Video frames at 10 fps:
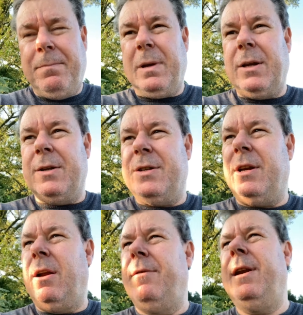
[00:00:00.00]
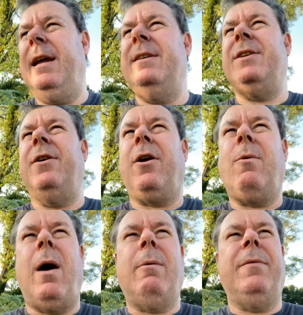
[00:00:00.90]
because, you know, the knees are not
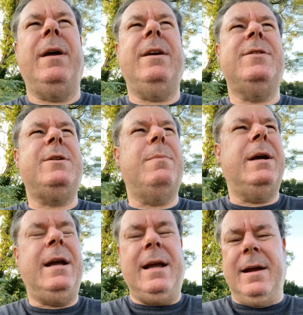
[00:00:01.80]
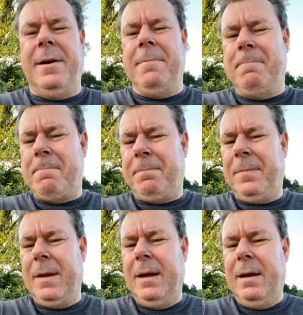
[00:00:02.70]
quite what they used to be, and
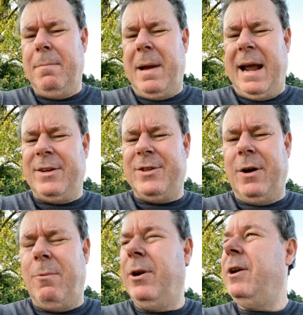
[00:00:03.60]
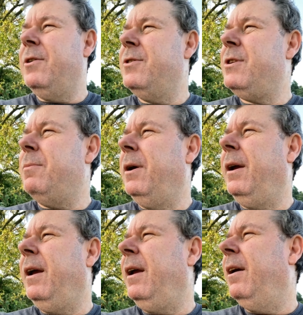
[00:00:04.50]
back is not what it used to
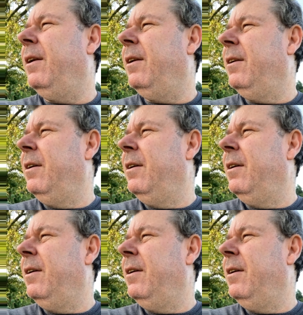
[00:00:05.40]
be, and,